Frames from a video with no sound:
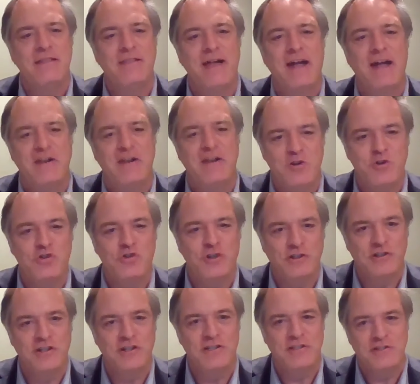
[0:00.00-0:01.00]
that you should
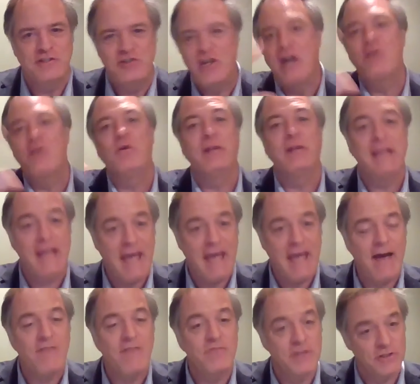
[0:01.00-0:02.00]
just generally
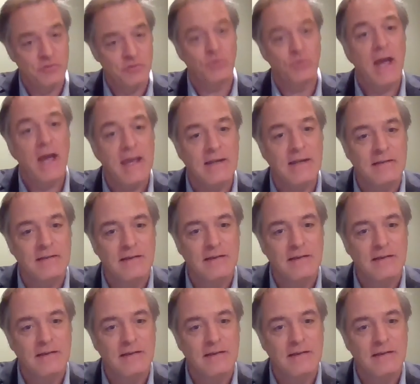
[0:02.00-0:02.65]
have this right